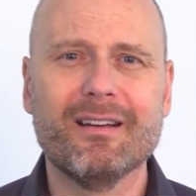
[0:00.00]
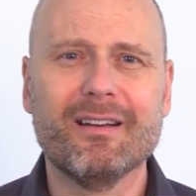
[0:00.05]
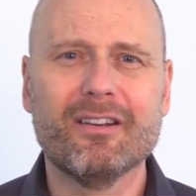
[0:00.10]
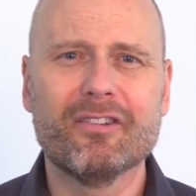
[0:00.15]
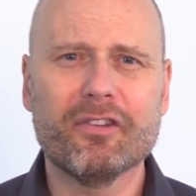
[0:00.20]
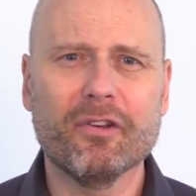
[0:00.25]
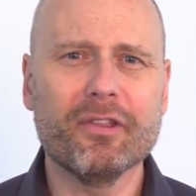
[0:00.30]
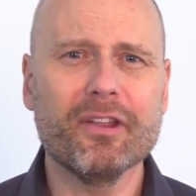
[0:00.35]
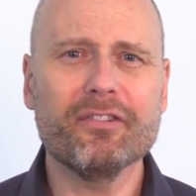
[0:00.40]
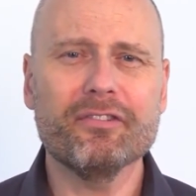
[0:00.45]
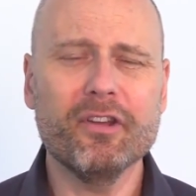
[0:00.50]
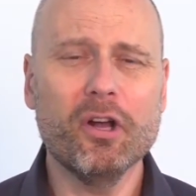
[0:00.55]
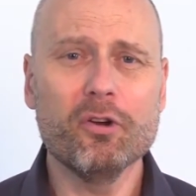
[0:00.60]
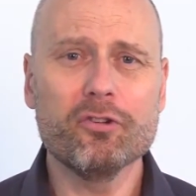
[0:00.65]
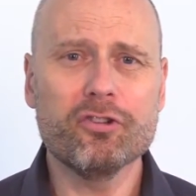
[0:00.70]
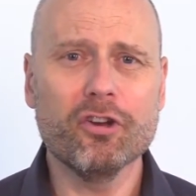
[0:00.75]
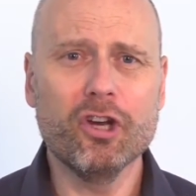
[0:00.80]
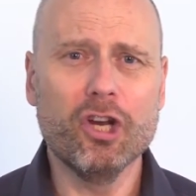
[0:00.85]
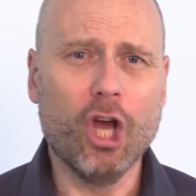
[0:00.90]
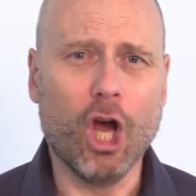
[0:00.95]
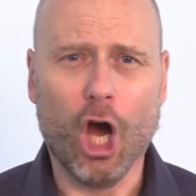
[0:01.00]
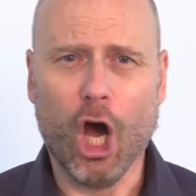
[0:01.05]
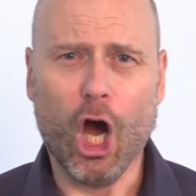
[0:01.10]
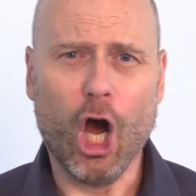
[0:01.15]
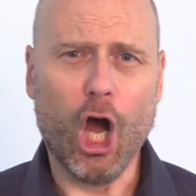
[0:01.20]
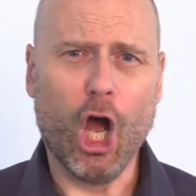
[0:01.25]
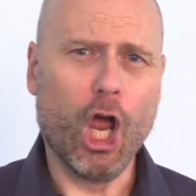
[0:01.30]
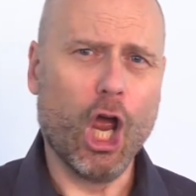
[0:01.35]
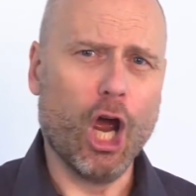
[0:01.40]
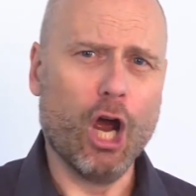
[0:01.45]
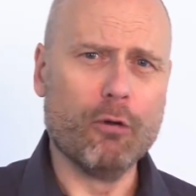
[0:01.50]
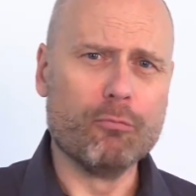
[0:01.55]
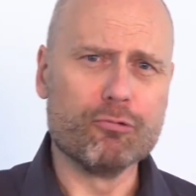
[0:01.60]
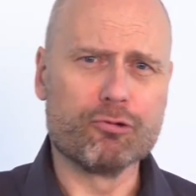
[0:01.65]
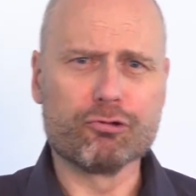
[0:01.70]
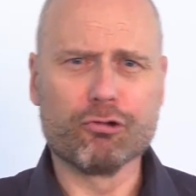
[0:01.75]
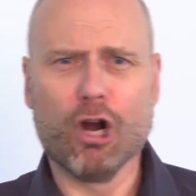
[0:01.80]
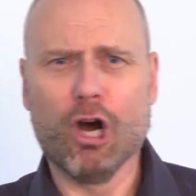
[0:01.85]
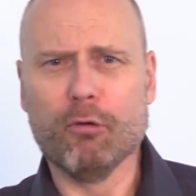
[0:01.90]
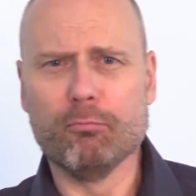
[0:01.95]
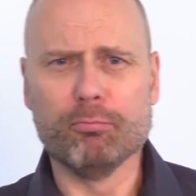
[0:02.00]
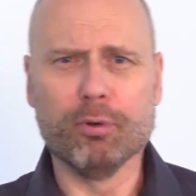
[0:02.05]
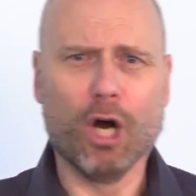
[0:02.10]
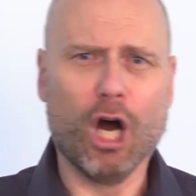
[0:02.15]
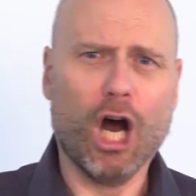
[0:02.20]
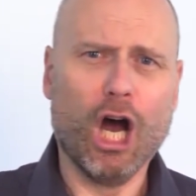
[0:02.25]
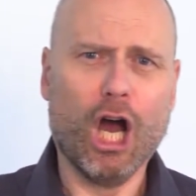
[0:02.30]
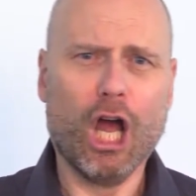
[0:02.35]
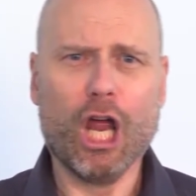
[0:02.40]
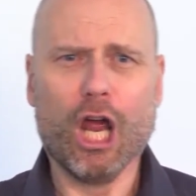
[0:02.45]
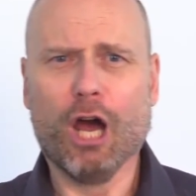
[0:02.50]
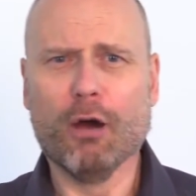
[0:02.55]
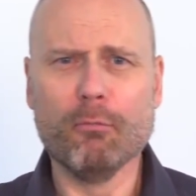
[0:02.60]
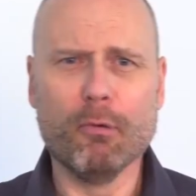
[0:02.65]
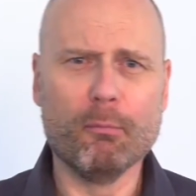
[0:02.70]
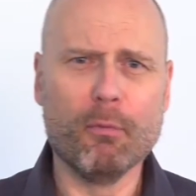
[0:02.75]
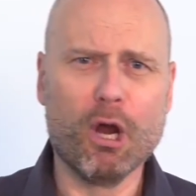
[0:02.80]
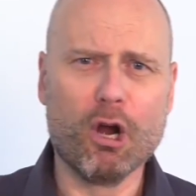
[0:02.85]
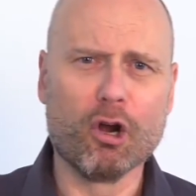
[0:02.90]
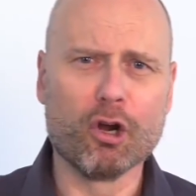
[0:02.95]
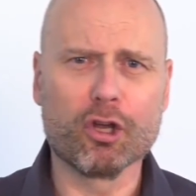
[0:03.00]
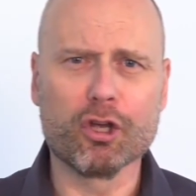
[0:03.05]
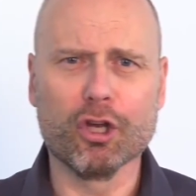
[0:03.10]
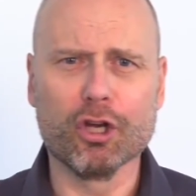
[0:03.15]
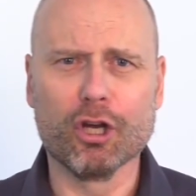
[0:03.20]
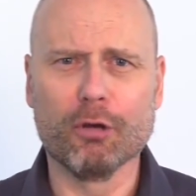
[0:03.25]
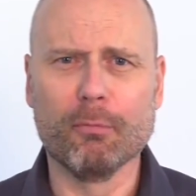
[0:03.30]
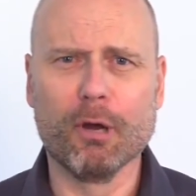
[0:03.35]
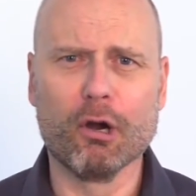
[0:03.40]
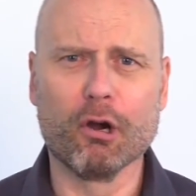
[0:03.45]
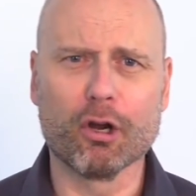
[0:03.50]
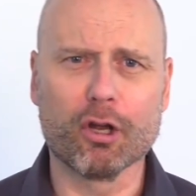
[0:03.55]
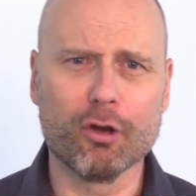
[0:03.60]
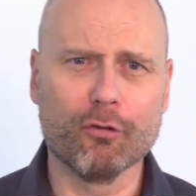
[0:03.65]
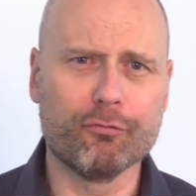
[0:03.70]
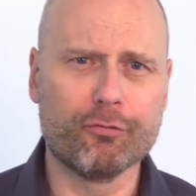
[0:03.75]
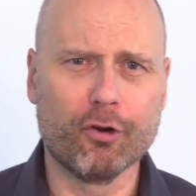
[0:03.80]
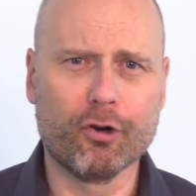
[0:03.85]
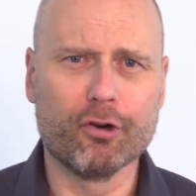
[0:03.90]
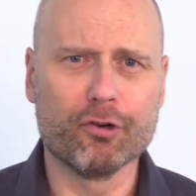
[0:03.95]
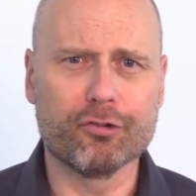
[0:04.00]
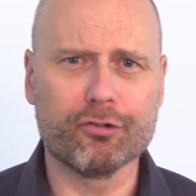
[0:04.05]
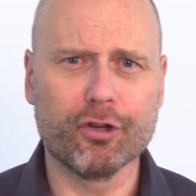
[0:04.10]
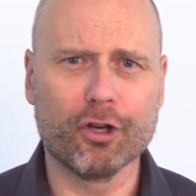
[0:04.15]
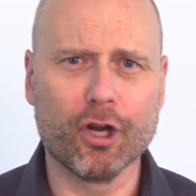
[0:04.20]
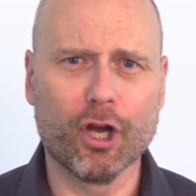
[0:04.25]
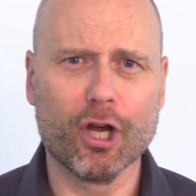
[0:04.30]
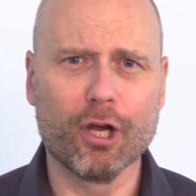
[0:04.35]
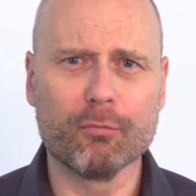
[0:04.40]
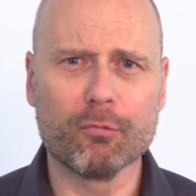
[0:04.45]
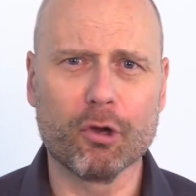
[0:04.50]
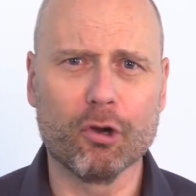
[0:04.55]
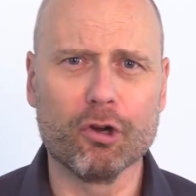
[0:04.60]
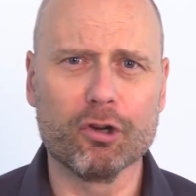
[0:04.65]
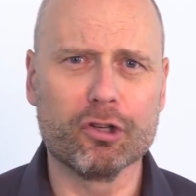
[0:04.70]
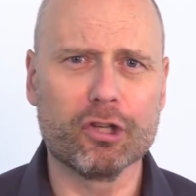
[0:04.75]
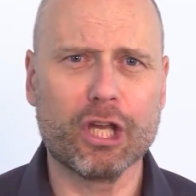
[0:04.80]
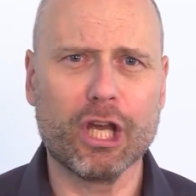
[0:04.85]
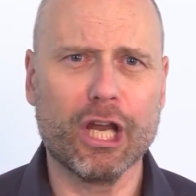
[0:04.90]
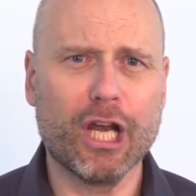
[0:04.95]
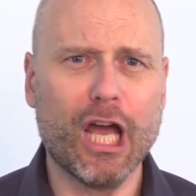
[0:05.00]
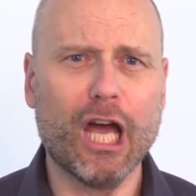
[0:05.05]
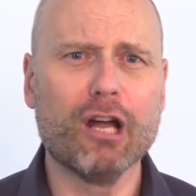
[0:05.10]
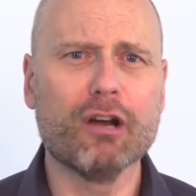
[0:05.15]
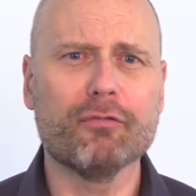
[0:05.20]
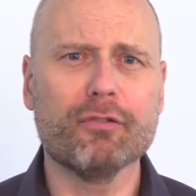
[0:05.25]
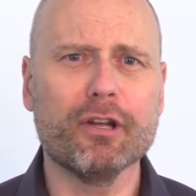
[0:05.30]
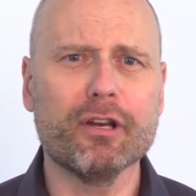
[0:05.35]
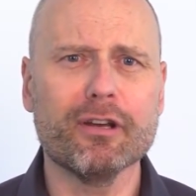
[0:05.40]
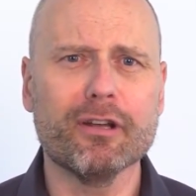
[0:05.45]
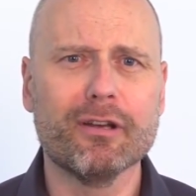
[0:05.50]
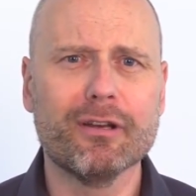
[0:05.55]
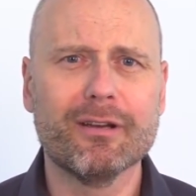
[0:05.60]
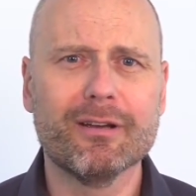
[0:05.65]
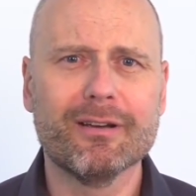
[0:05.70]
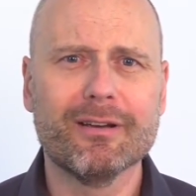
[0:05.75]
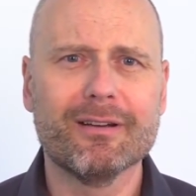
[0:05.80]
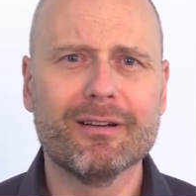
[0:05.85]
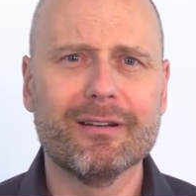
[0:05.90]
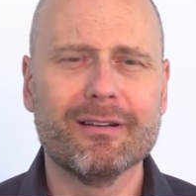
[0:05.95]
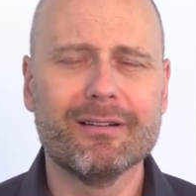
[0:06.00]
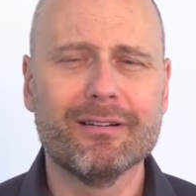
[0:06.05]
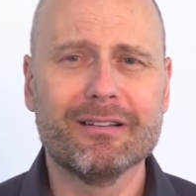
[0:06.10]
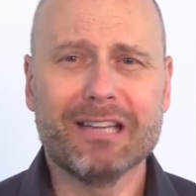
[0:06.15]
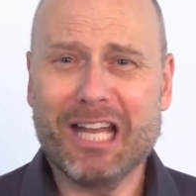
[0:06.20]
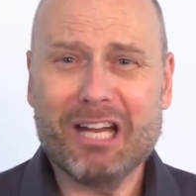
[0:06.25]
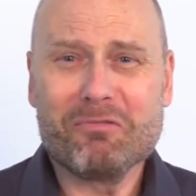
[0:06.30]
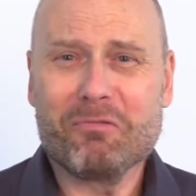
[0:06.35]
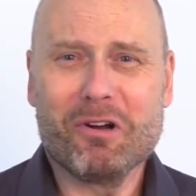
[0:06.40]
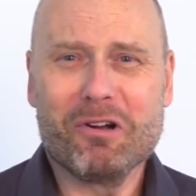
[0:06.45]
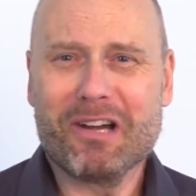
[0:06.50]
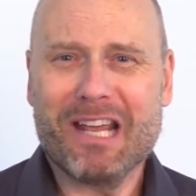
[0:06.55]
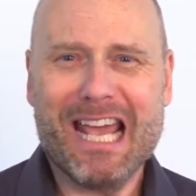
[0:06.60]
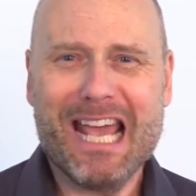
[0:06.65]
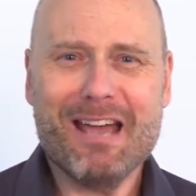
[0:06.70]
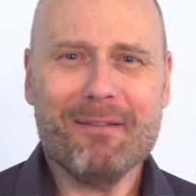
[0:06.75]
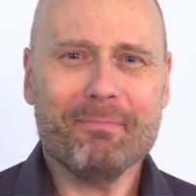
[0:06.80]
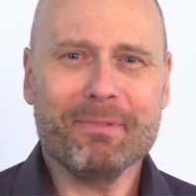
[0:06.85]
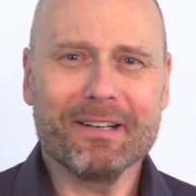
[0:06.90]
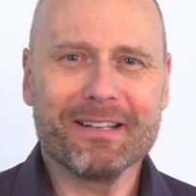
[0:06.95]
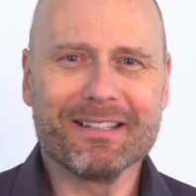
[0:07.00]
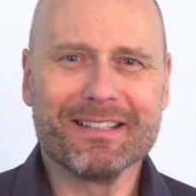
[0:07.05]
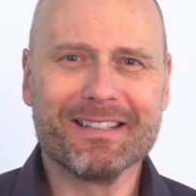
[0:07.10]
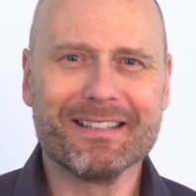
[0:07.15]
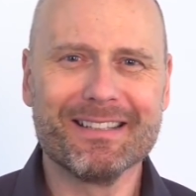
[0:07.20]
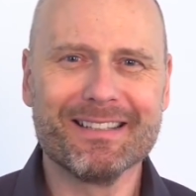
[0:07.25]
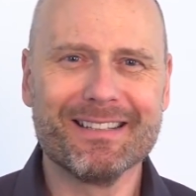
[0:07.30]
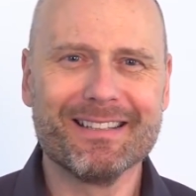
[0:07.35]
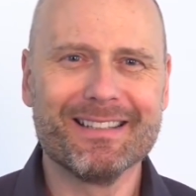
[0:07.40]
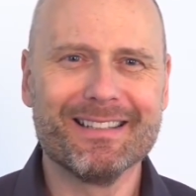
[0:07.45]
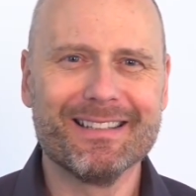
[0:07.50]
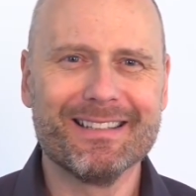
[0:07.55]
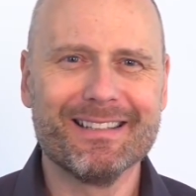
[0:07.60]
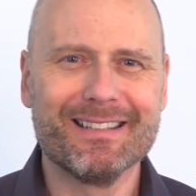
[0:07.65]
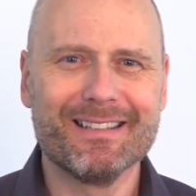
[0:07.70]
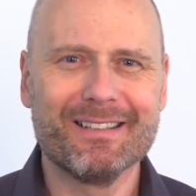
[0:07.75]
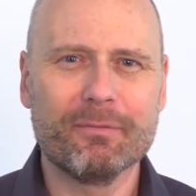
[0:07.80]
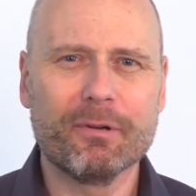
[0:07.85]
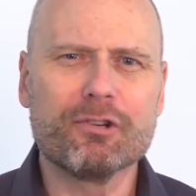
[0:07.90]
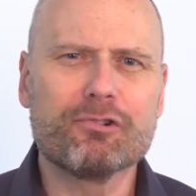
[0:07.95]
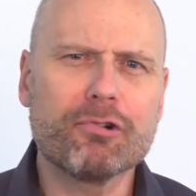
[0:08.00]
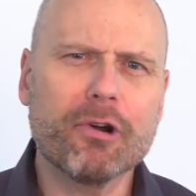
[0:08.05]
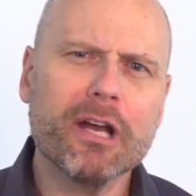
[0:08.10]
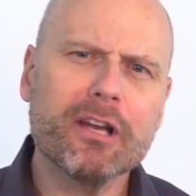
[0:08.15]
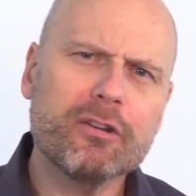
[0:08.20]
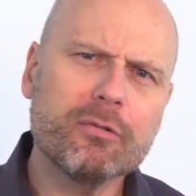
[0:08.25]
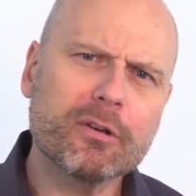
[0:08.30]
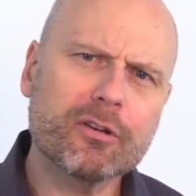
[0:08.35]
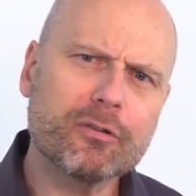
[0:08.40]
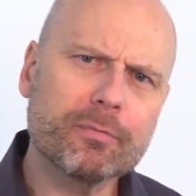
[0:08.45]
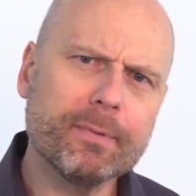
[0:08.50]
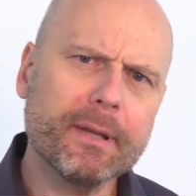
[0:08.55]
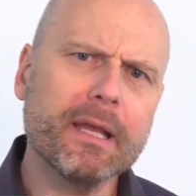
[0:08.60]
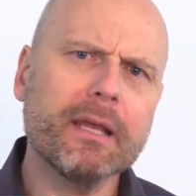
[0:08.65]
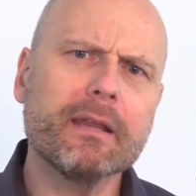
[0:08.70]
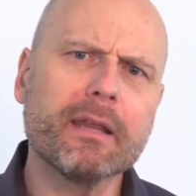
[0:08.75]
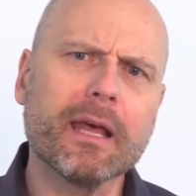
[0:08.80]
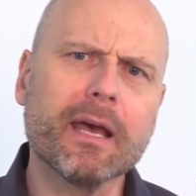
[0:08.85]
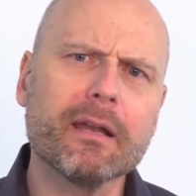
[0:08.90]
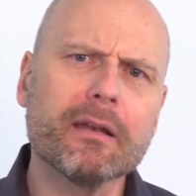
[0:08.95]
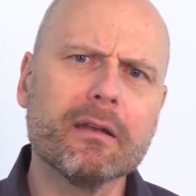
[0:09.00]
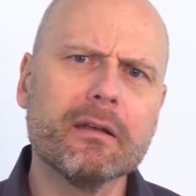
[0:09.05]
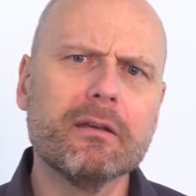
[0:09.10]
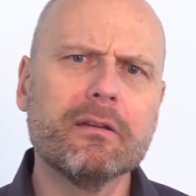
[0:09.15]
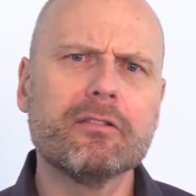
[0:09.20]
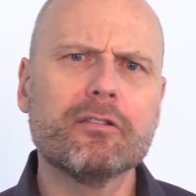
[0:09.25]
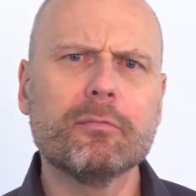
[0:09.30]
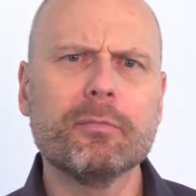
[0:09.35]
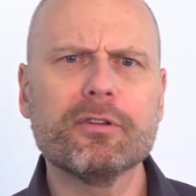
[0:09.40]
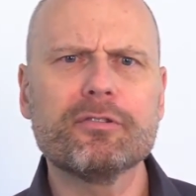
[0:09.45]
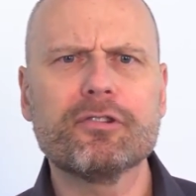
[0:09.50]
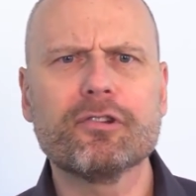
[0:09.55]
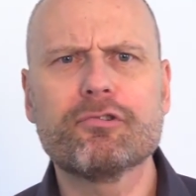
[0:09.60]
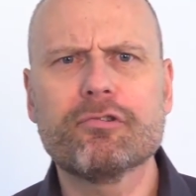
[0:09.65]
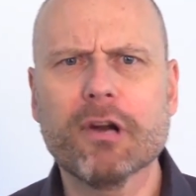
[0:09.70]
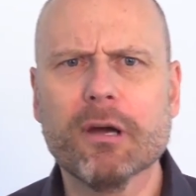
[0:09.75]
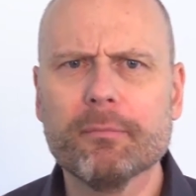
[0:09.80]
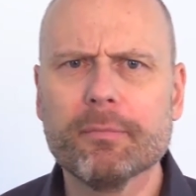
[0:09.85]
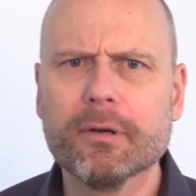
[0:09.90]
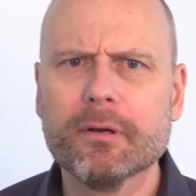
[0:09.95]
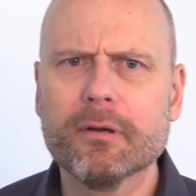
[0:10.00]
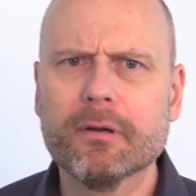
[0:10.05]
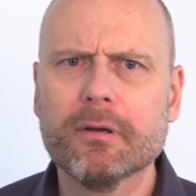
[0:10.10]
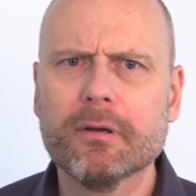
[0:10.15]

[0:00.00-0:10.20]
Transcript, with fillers: So, this notion, I am Trump, I am American, America first, and I'm going to get out of it, that won't happen. We tried to explain that to Mr. Trump